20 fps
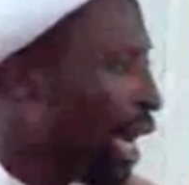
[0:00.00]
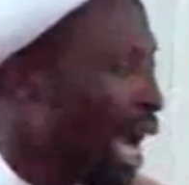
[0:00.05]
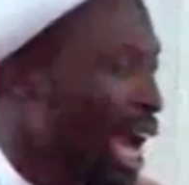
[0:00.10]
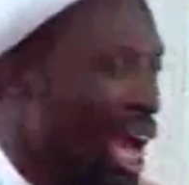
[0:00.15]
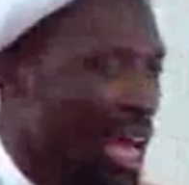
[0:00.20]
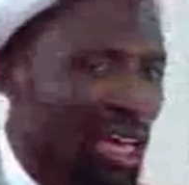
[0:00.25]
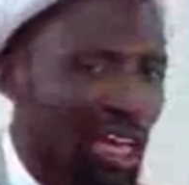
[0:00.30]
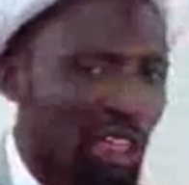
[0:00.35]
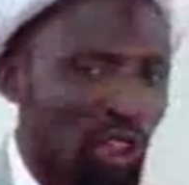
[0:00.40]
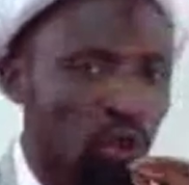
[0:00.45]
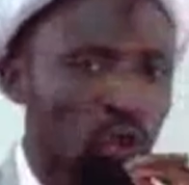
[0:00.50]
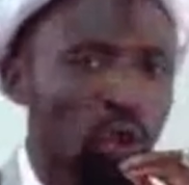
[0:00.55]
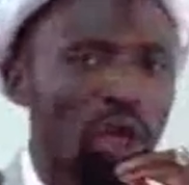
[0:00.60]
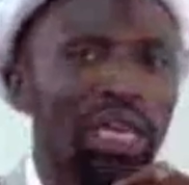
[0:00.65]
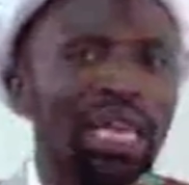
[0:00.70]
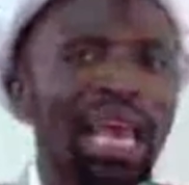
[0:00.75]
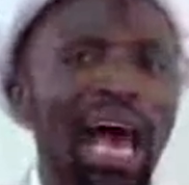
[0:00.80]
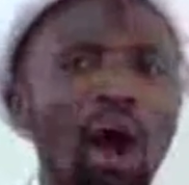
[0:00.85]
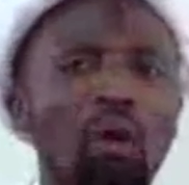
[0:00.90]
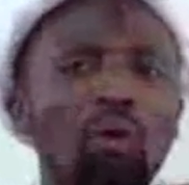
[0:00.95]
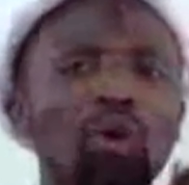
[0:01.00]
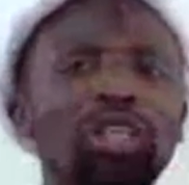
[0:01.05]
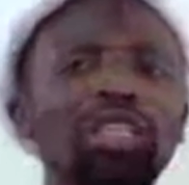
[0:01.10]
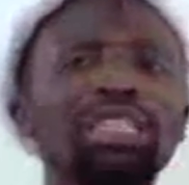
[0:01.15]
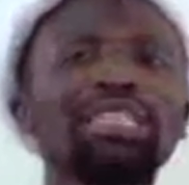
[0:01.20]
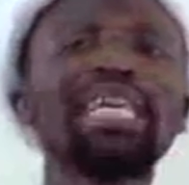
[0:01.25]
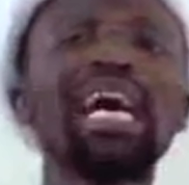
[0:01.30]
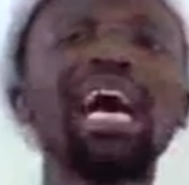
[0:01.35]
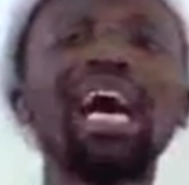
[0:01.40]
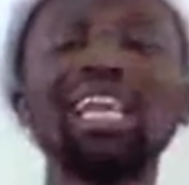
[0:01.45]
And Rasulullah
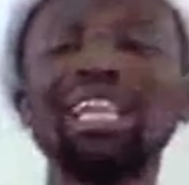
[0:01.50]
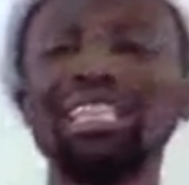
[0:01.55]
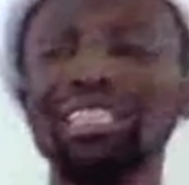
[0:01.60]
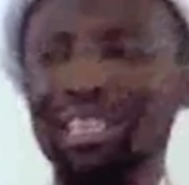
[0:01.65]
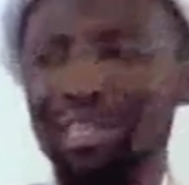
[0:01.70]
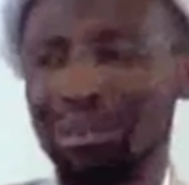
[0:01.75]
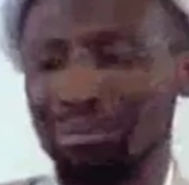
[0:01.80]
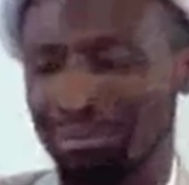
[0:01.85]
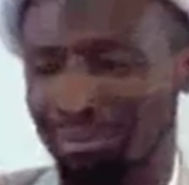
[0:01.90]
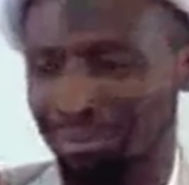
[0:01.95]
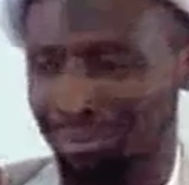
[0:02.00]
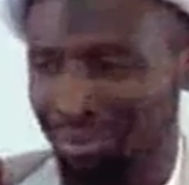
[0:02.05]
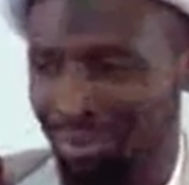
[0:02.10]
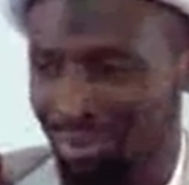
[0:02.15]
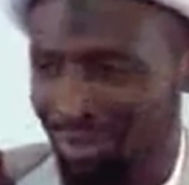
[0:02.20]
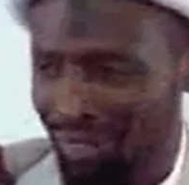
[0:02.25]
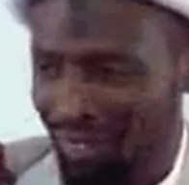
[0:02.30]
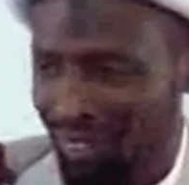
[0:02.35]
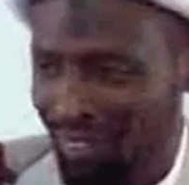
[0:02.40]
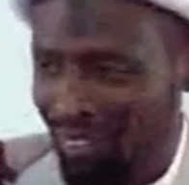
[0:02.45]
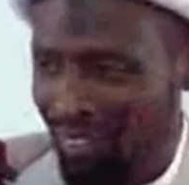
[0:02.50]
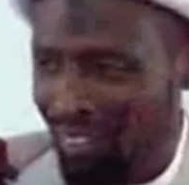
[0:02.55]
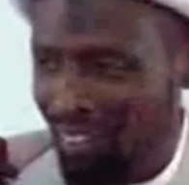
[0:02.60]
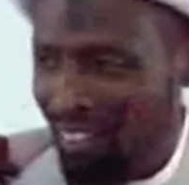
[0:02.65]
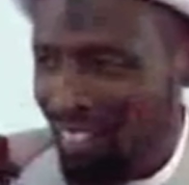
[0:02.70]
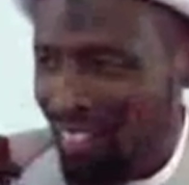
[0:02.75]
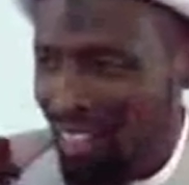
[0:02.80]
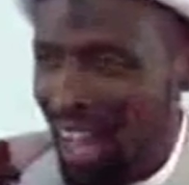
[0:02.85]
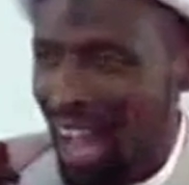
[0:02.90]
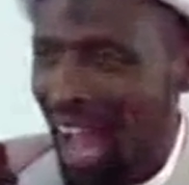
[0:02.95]
would tell them,
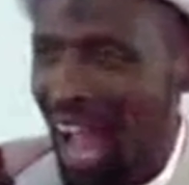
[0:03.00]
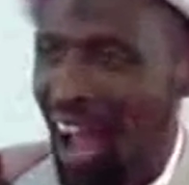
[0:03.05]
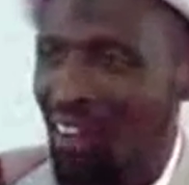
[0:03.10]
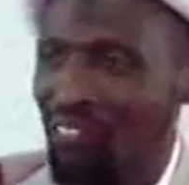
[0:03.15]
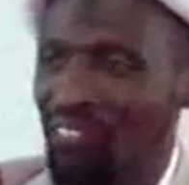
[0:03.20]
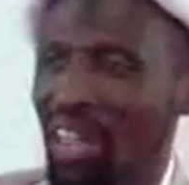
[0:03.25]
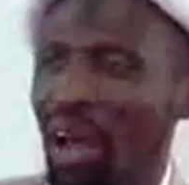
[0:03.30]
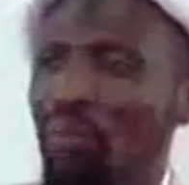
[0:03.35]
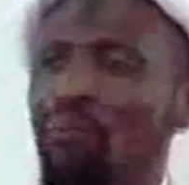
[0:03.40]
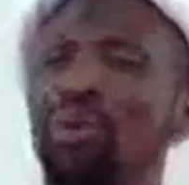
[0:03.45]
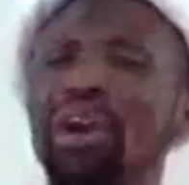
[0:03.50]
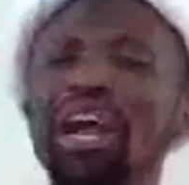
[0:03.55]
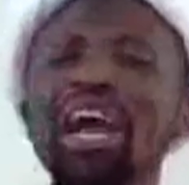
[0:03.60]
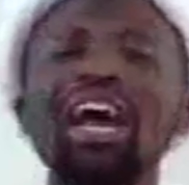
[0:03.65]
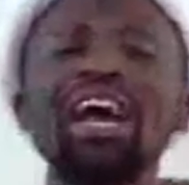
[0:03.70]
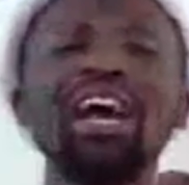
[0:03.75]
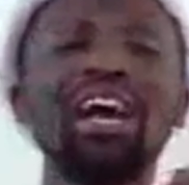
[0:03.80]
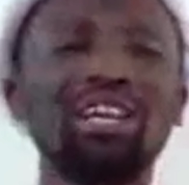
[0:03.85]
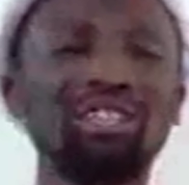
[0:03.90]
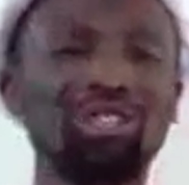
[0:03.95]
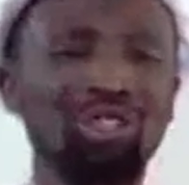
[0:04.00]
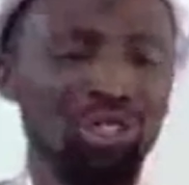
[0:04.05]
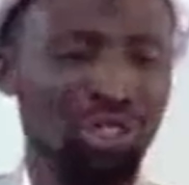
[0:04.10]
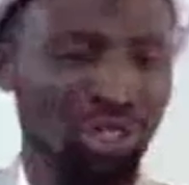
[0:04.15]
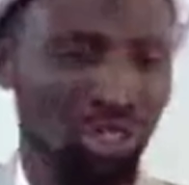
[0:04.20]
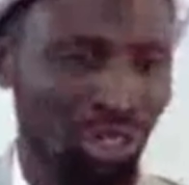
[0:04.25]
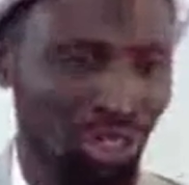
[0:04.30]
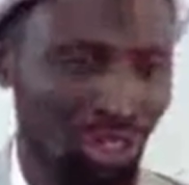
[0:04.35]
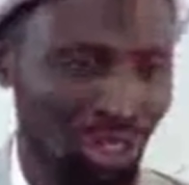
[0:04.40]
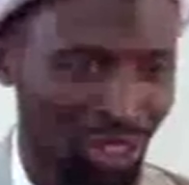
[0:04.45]
after prayers,
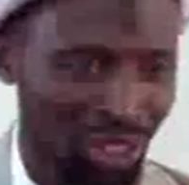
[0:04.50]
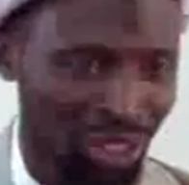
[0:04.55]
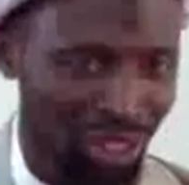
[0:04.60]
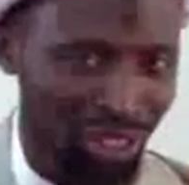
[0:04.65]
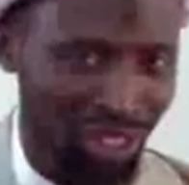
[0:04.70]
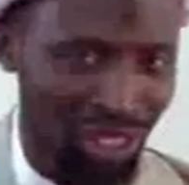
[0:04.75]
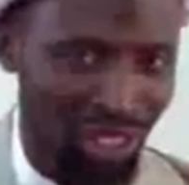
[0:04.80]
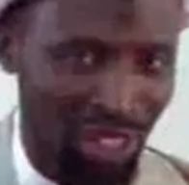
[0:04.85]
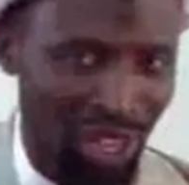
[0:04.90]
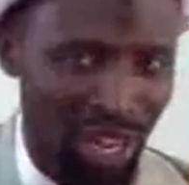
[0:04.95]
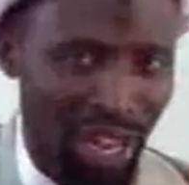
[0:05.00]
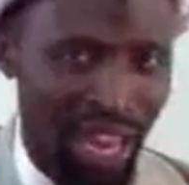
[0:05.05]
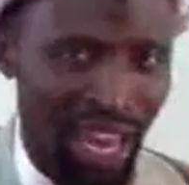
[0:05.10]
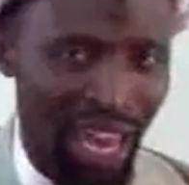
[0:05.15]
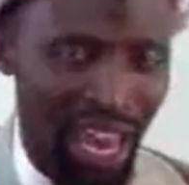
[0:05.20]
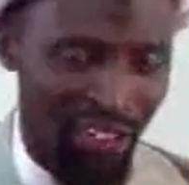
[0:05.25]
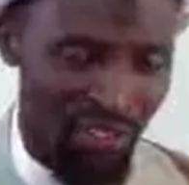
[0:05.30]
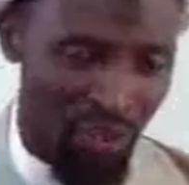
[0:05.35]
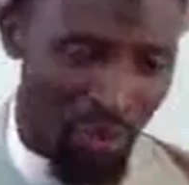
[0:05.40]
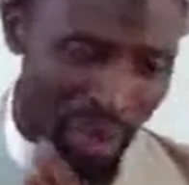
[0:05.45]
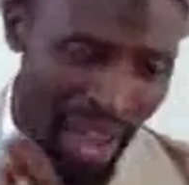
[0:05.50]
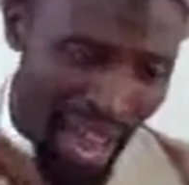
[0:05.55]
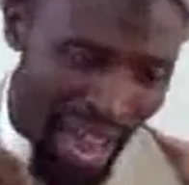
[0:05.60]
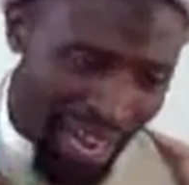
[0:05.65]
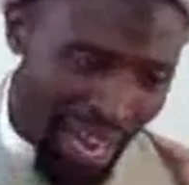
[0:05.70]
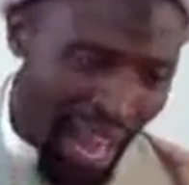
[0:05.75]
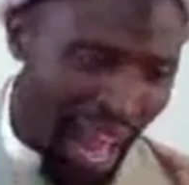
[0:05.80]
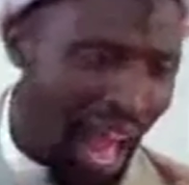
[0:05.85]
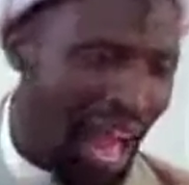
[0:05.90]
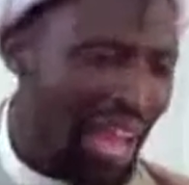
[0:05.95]
if
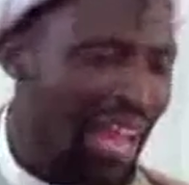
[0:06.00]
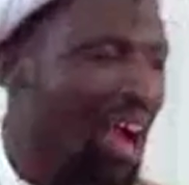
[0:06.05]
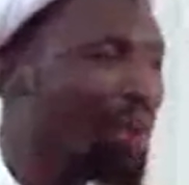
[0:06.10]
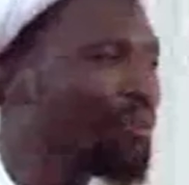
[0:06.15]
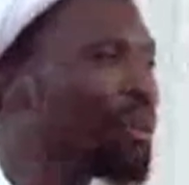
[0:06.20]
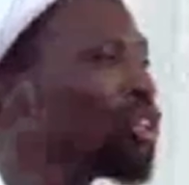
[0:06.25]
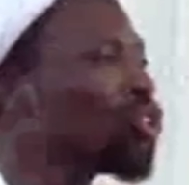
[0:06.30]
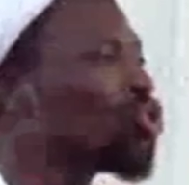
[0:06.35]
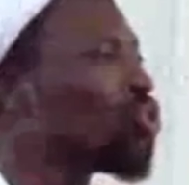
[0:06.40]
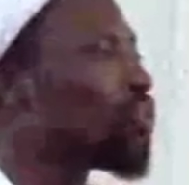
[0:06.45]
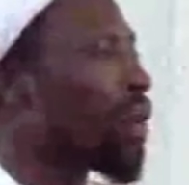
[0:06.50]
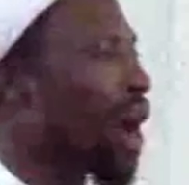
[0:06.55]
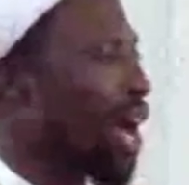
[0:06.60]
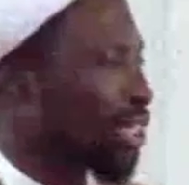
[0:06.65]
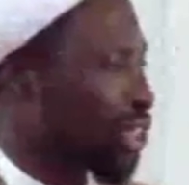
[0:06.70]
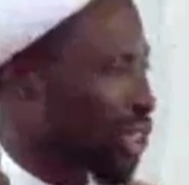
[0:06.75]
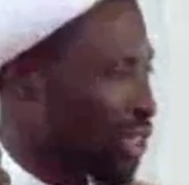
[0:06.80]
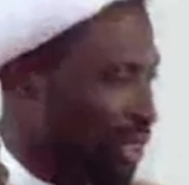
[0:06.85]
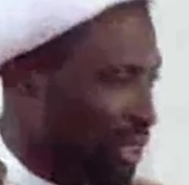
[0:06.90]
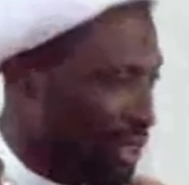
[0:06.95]
men are coming to pass,